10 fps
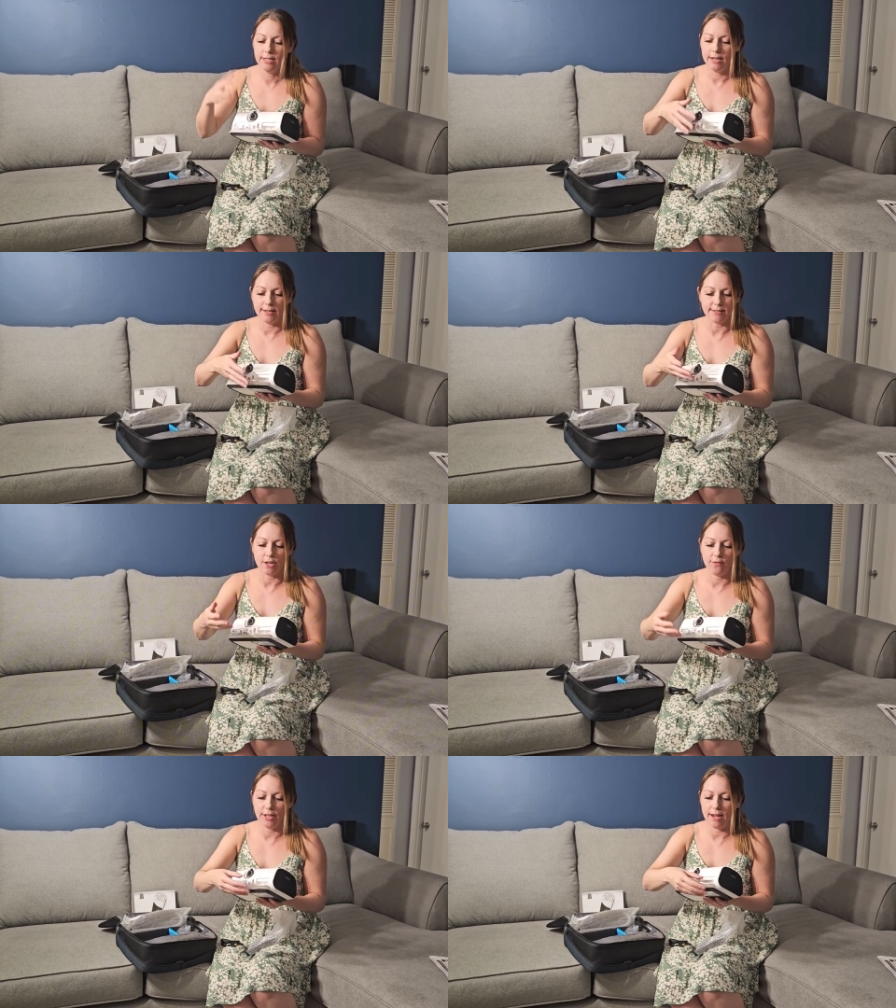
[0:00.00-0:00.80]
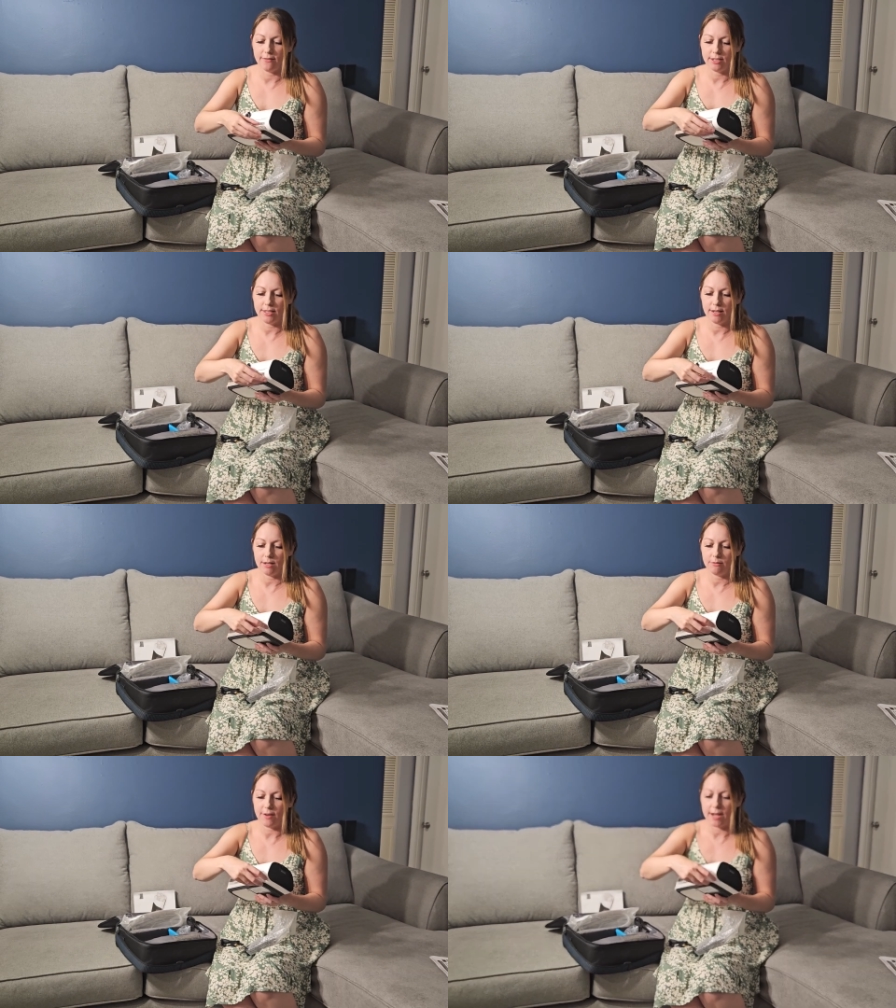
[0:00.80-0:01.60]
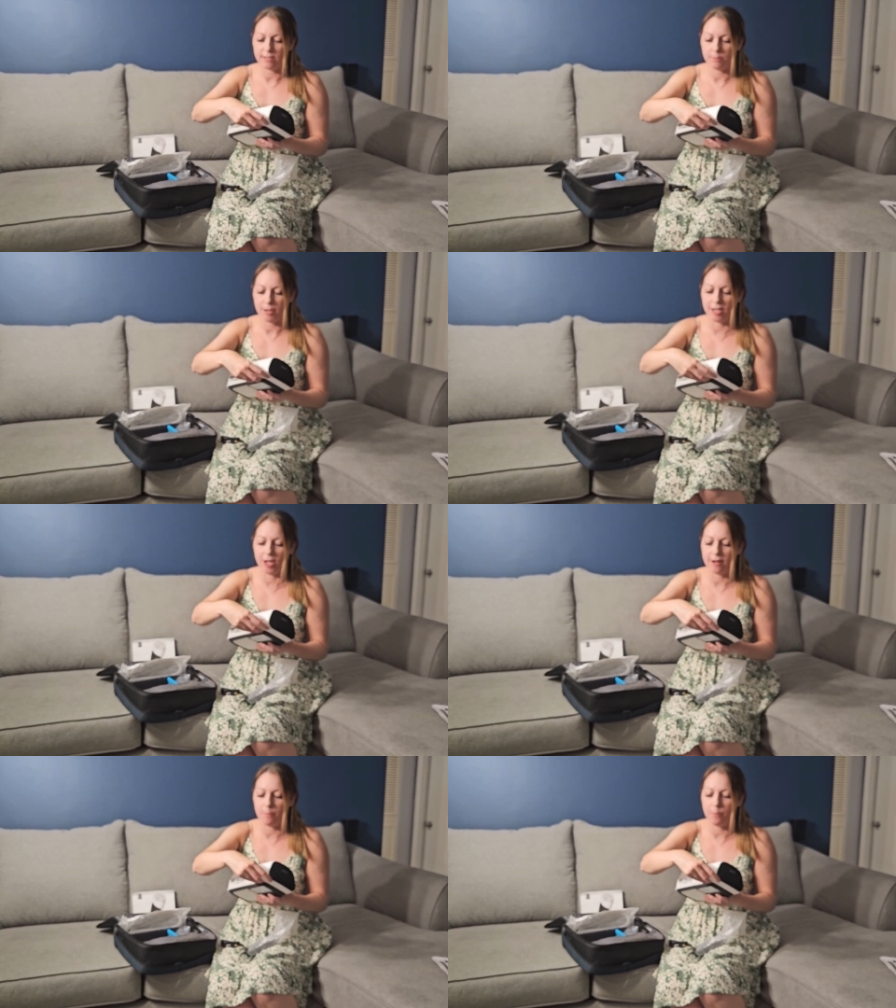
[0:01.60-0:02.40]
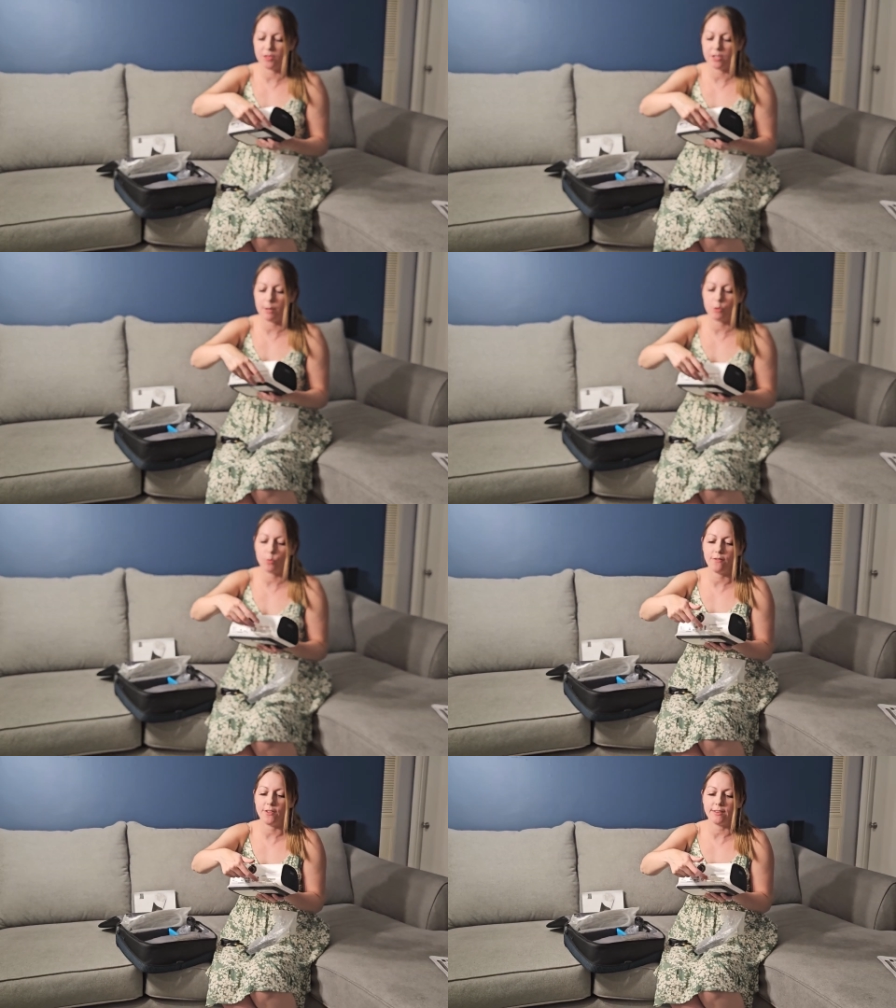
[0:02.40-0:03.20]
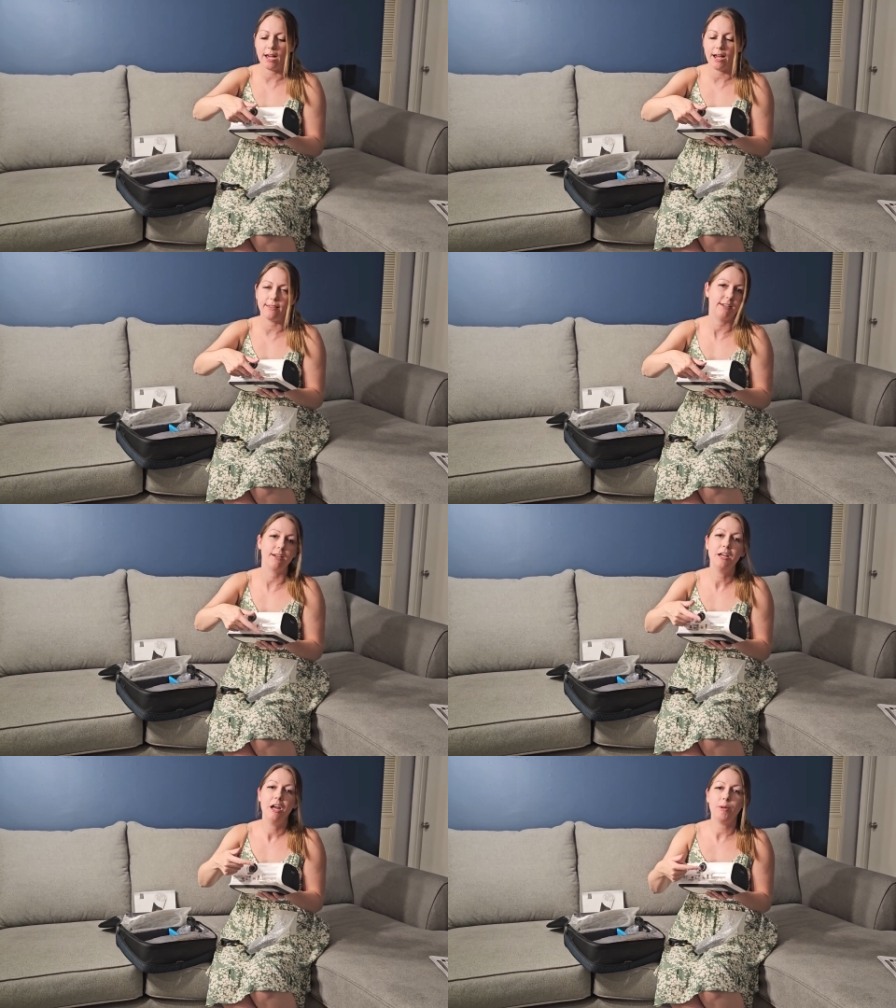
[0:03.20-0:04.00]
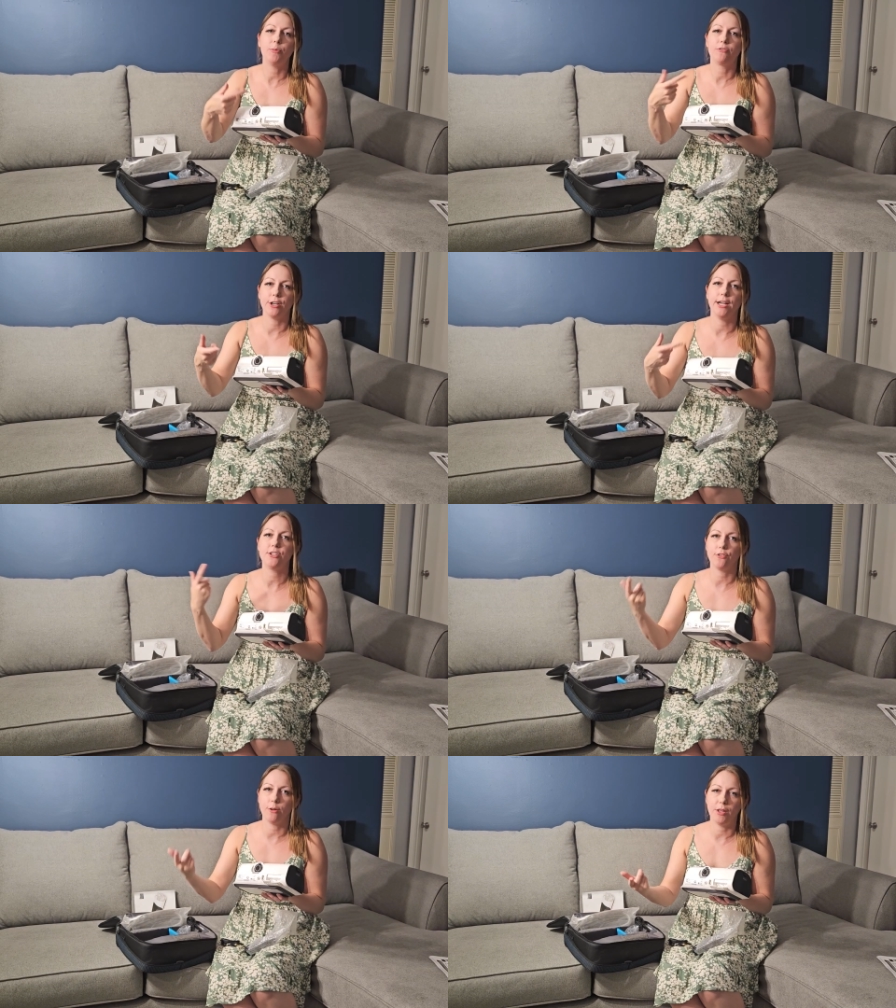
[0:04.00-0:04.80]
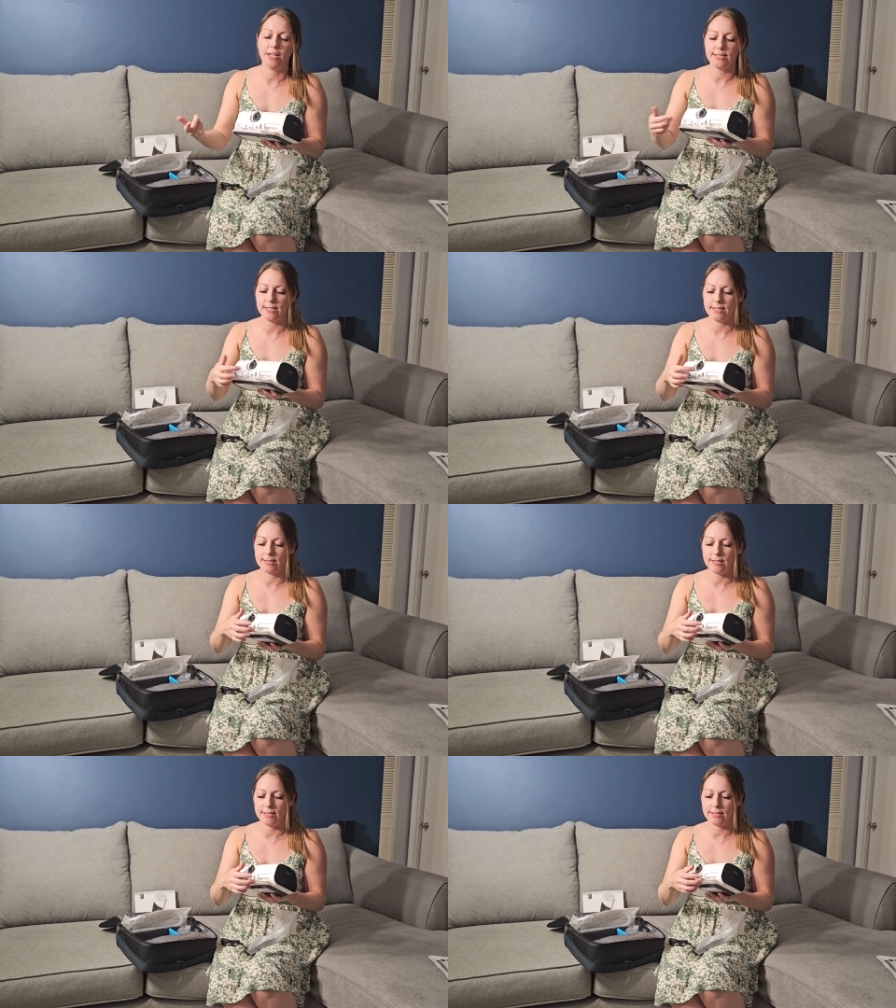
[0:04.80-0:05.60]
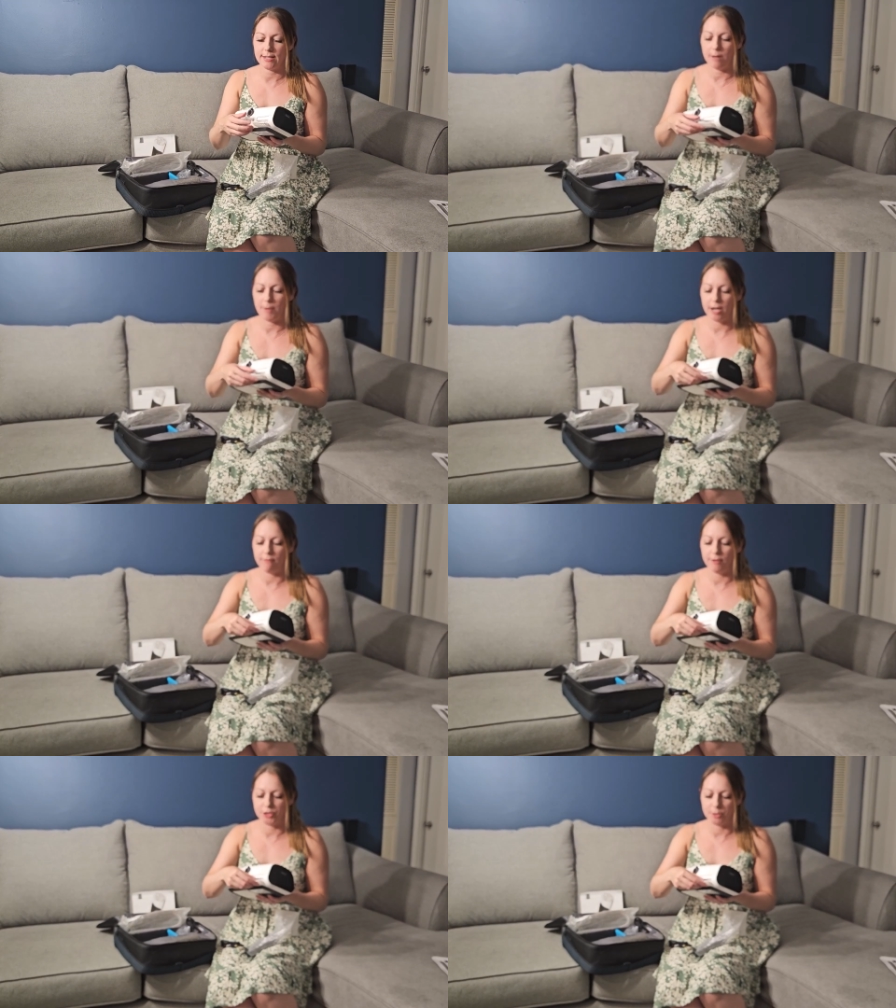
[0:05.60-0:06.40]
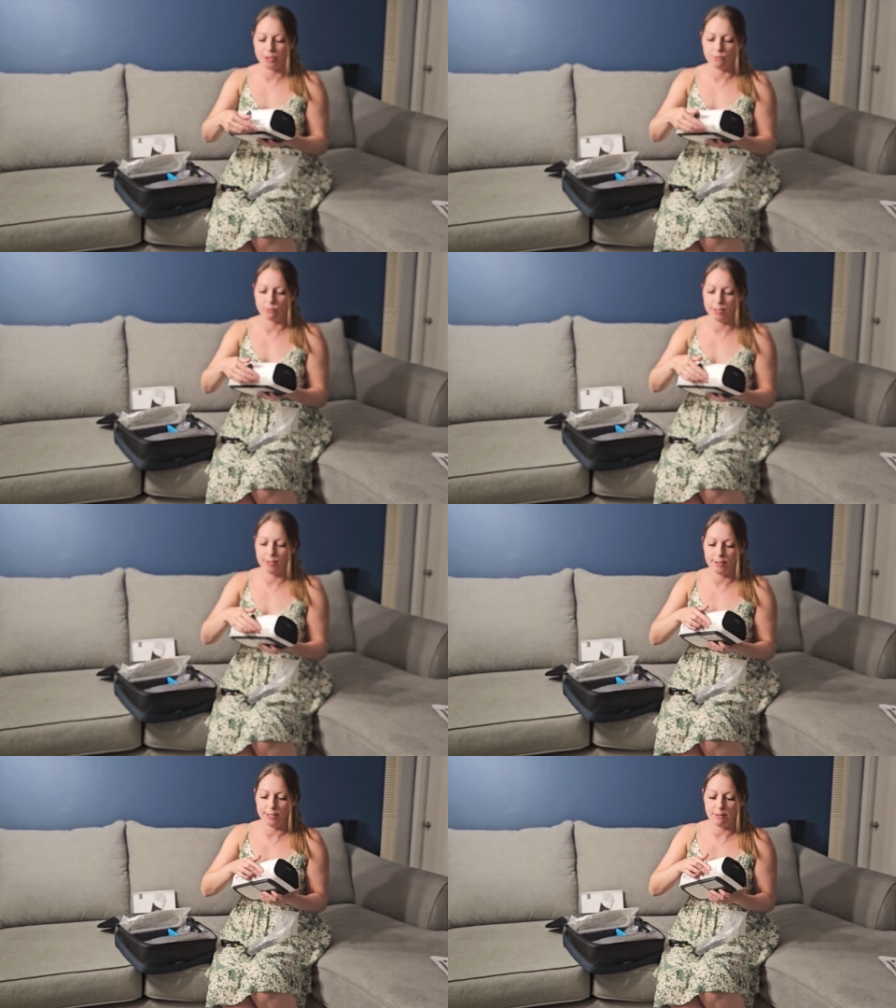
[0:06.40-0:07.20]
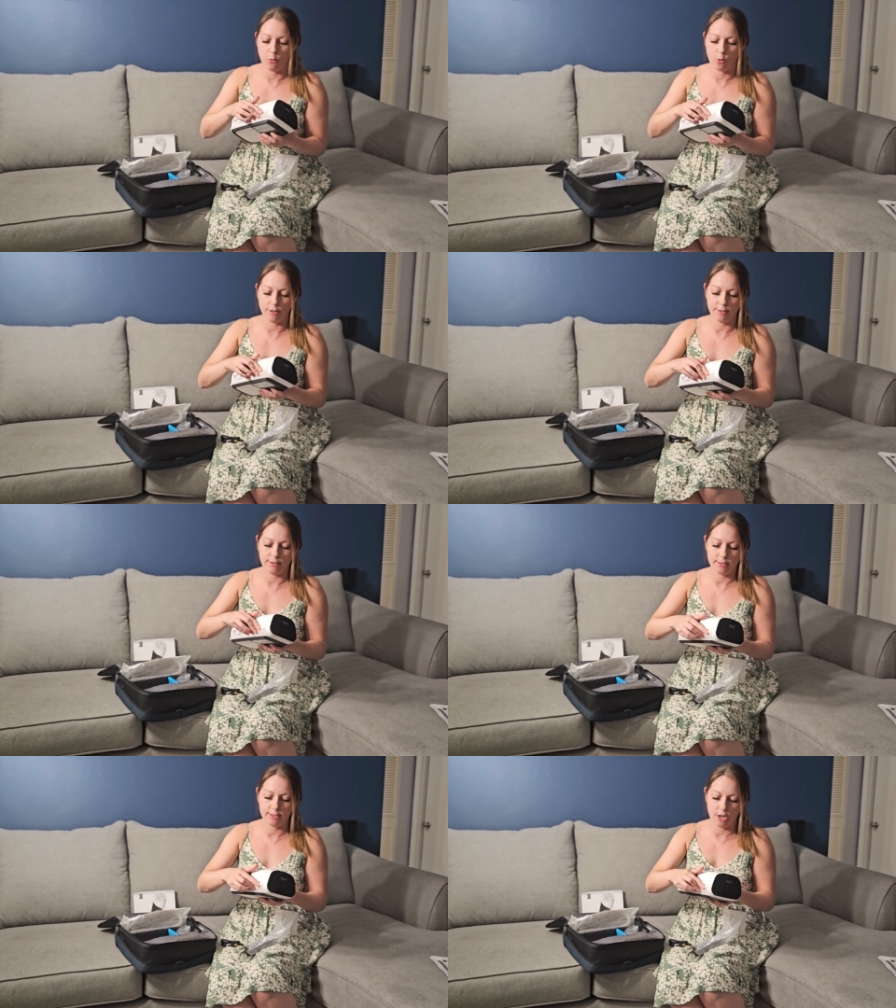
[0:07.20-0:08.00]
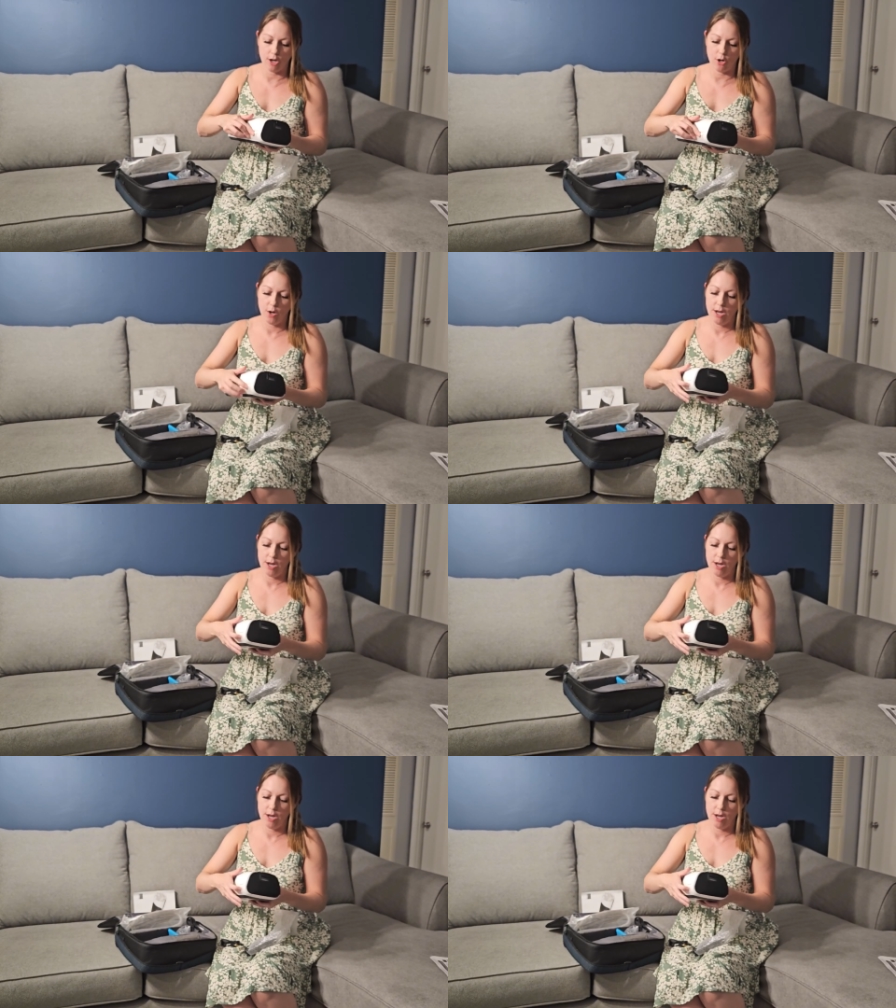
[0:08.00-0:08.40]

I guess I don't really have any facts to back that up, but the number one thing that I think people forget to replace is this air filter, but it's really, really important. So